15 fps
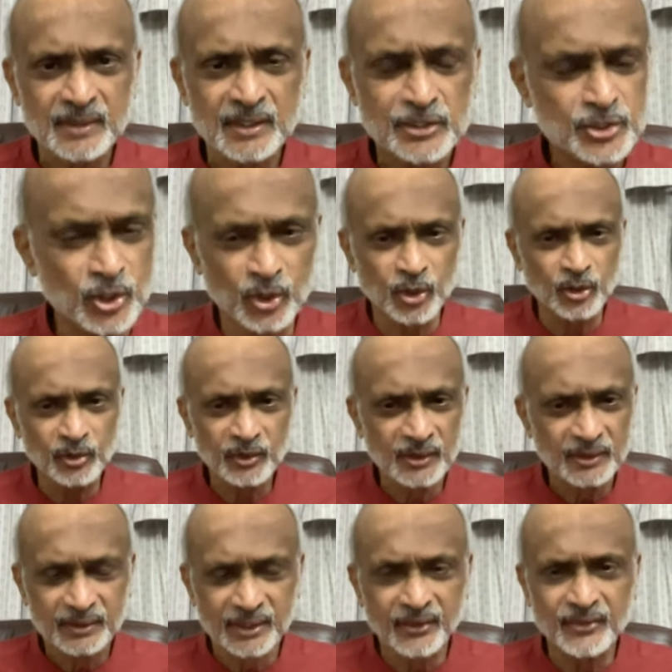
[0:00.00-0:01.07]
So
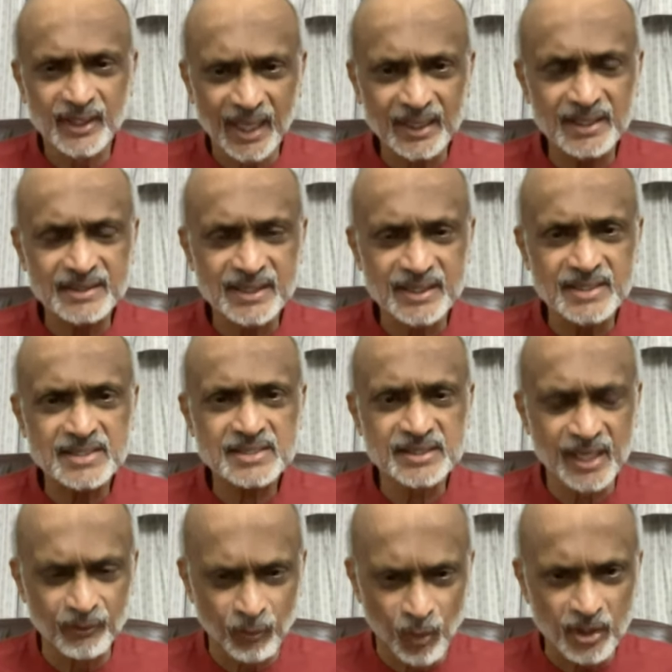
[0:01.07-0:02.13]
the reality is
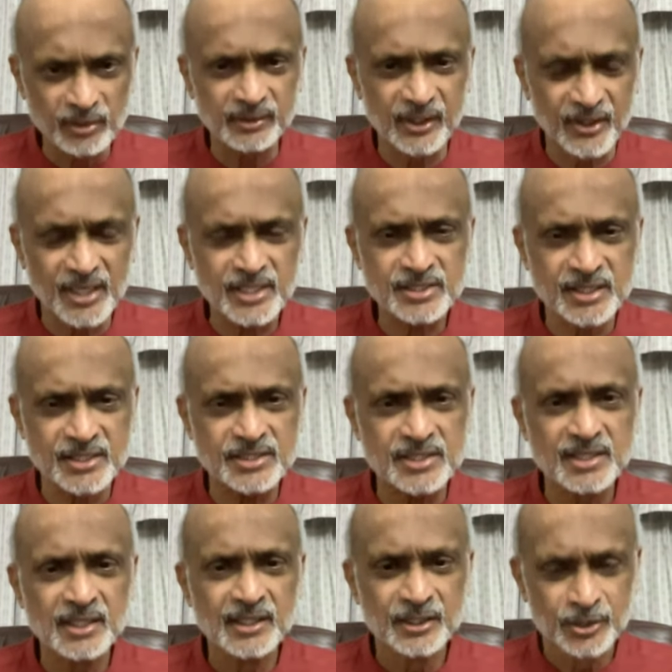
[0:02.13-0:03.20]
they want the Russians
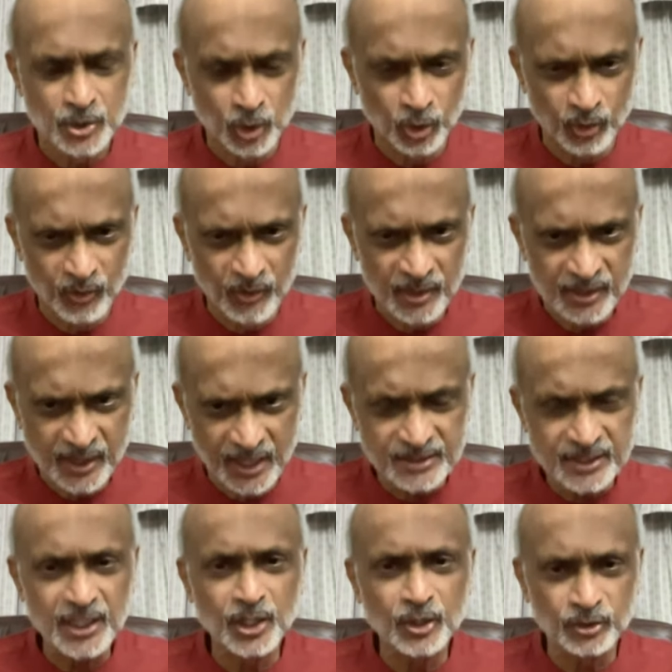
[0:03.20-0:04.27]
to
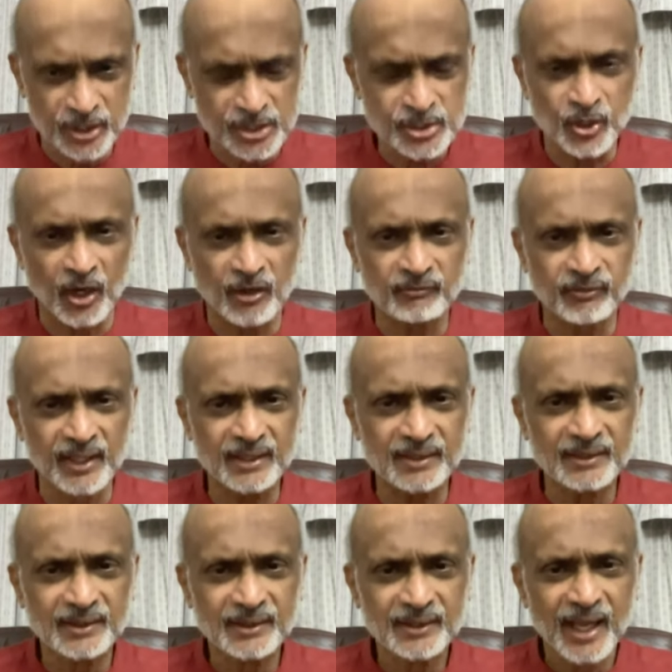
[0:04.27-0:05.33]
continue this conflict
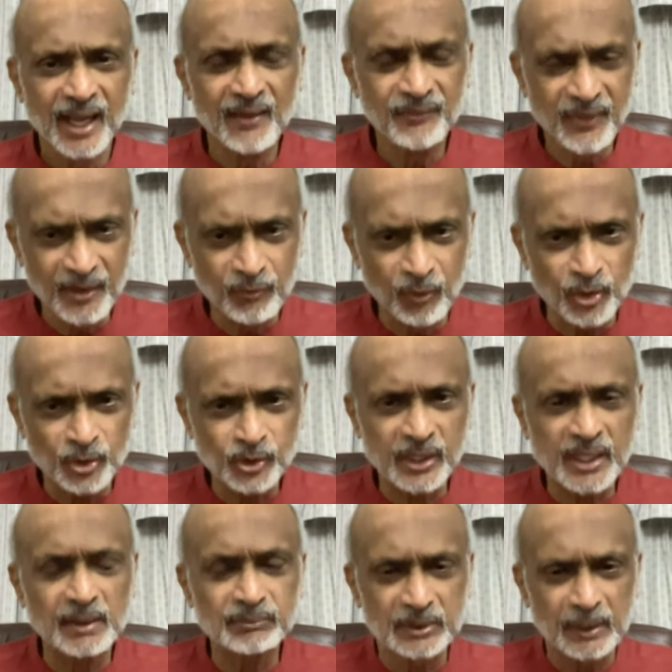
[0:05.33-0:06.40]
and they want to
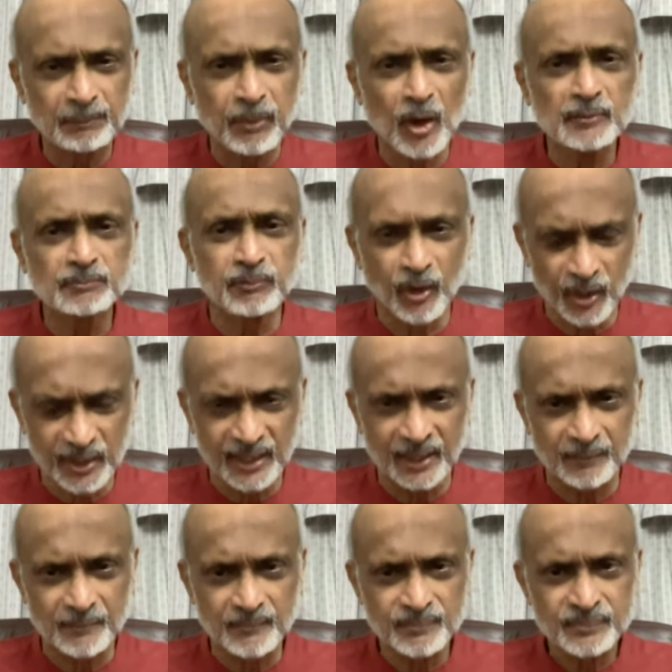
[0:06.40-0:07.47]
keep the pot
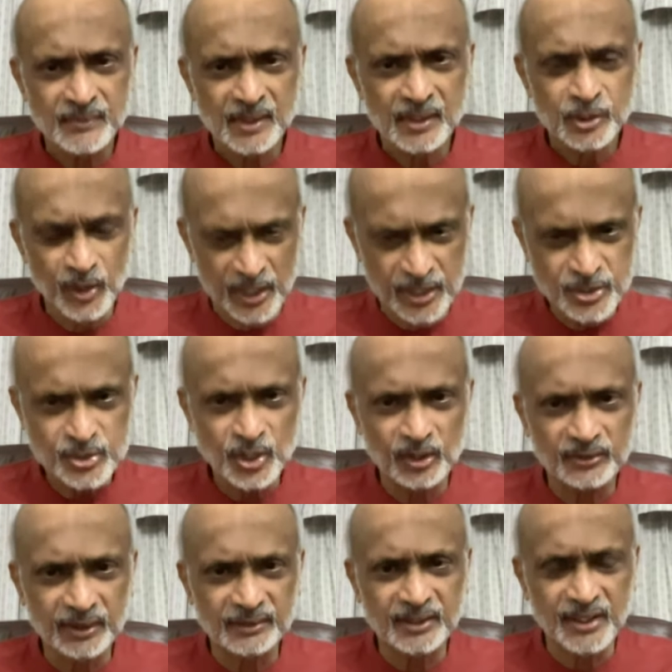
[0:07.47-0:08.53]
boiling to
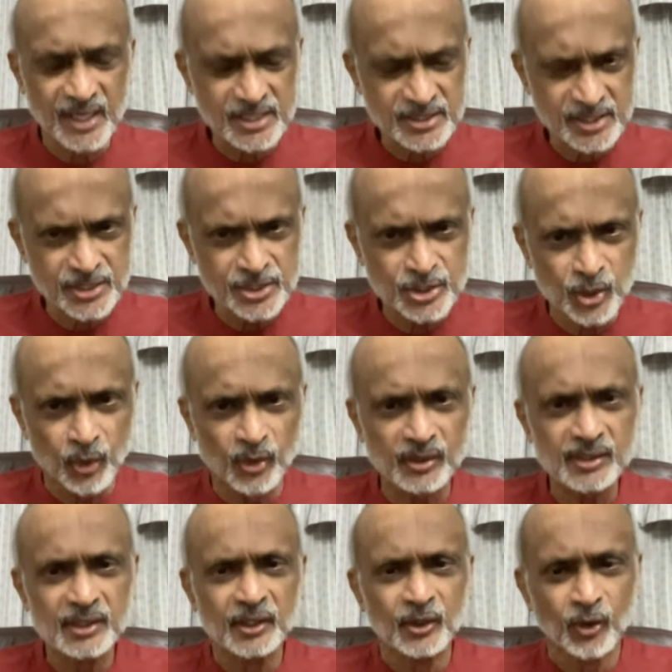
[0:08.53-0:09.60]
ensure that the Russians
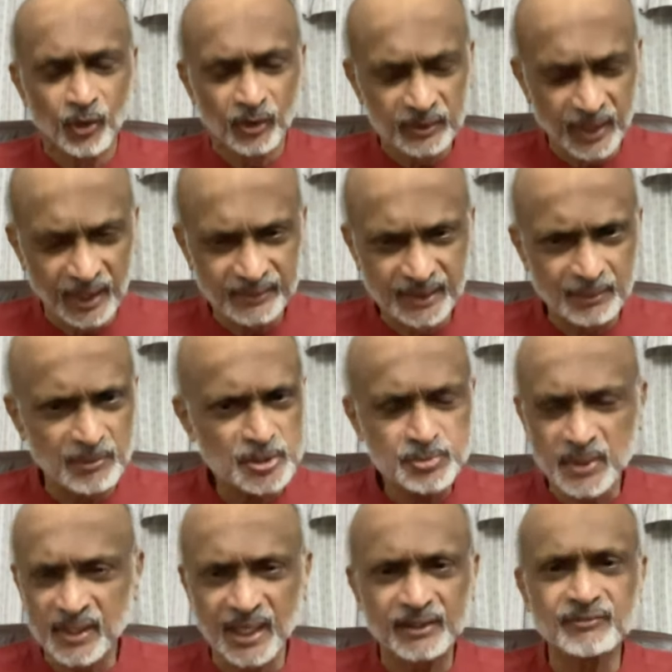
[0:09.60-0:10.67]
don't, that they must
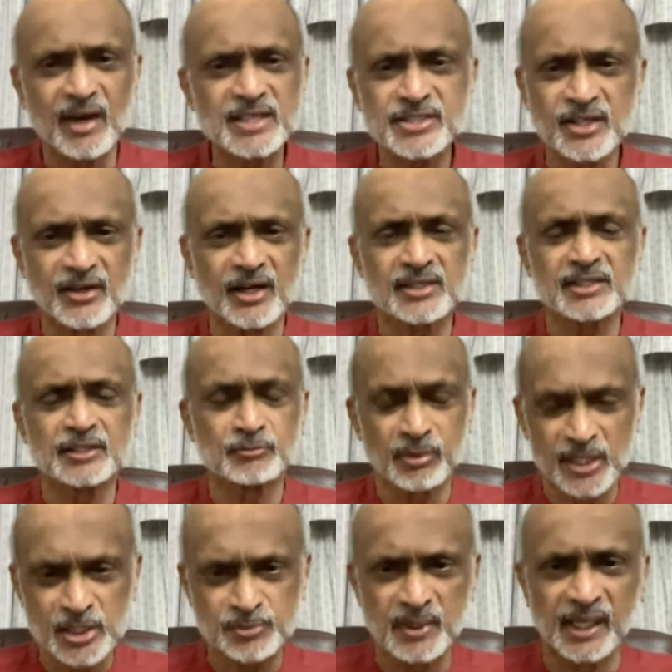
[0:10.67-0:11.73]
be advising Russians,
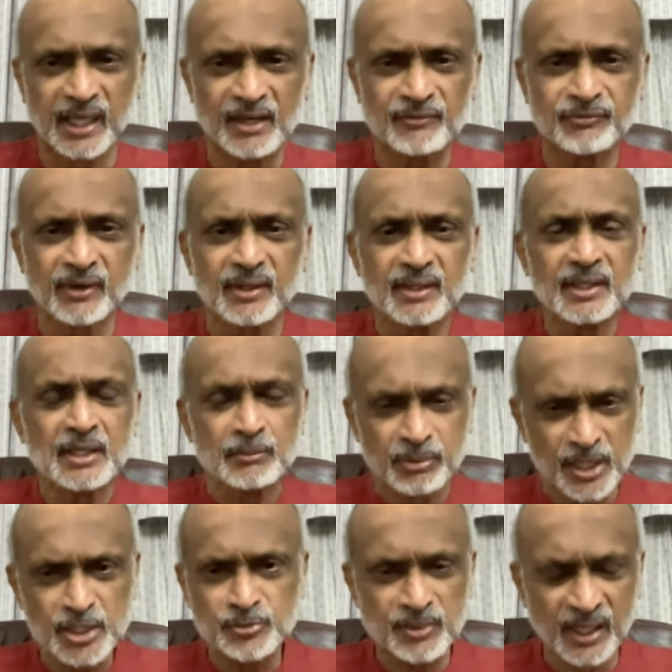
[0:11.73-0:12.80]
please be careful,
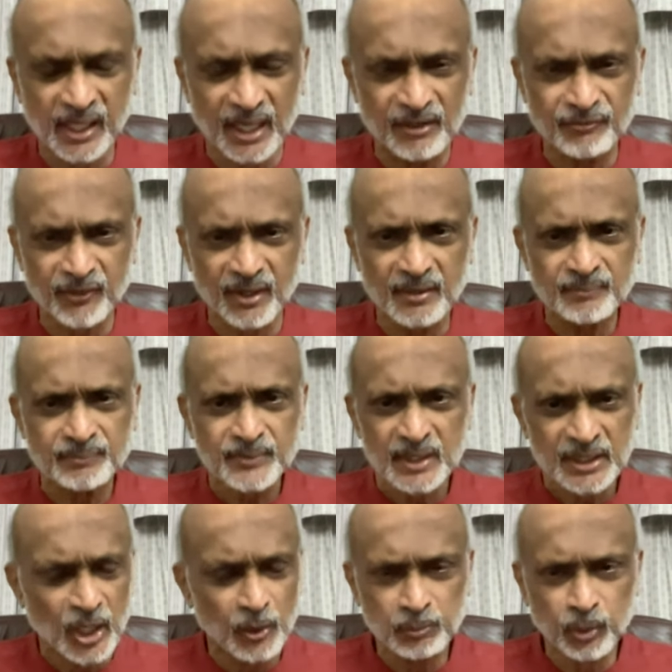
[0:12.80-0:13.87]
please be careful.
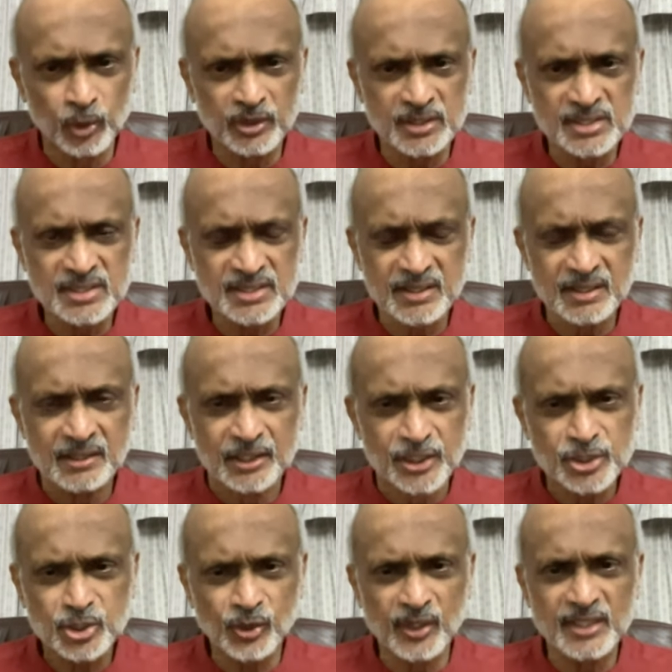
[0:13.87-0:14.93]
Now Putin
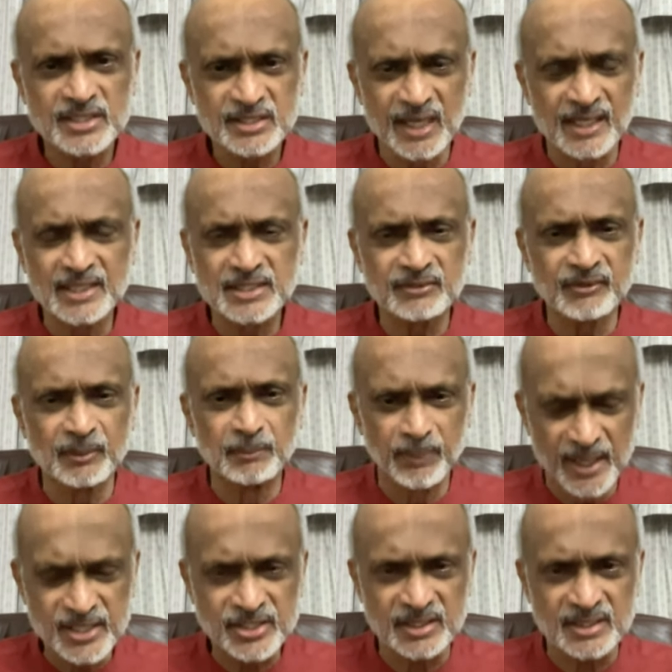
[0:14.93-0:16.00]
is showing signs of
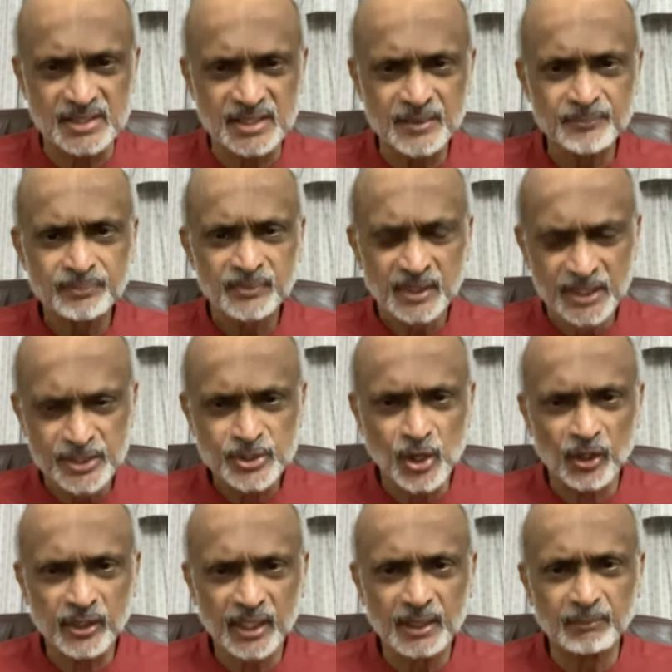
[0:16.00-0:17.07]
impatience. He's
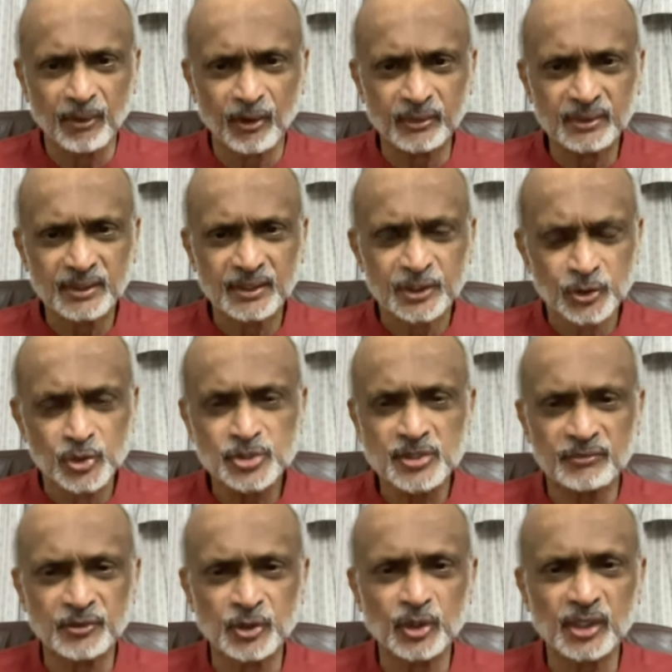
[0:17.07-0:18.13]
talking about use
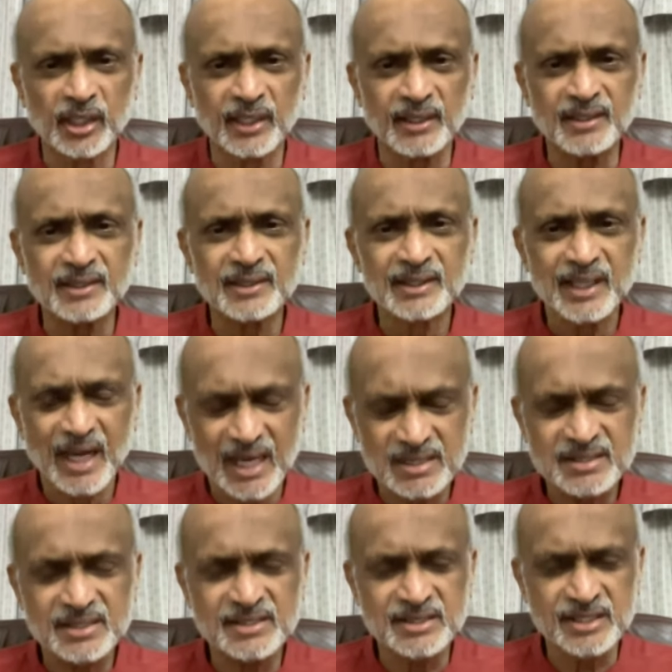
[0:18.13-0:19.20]
of nuclear
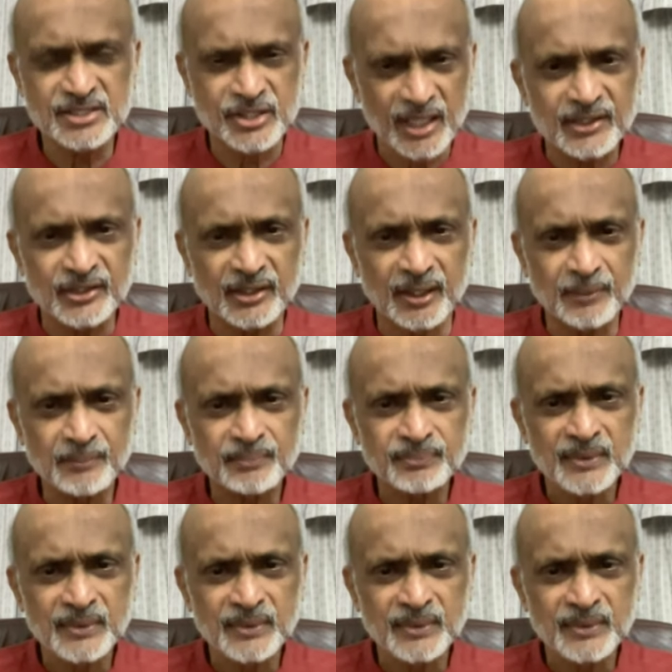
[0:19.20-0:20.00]
assets, etc.